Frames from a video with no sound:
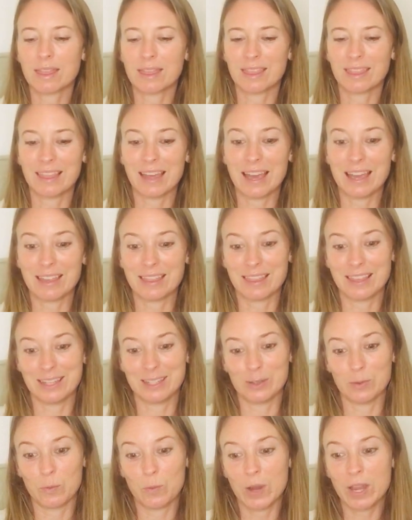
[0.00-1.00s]
like this
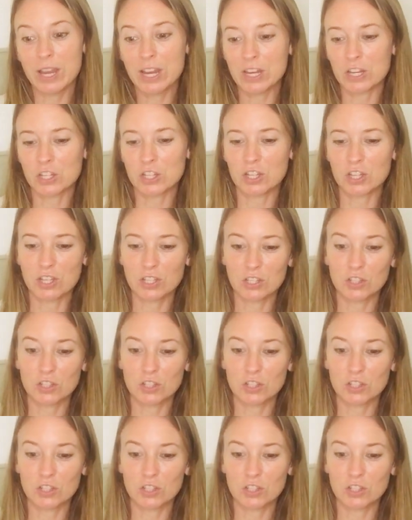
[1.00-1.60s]
wish, this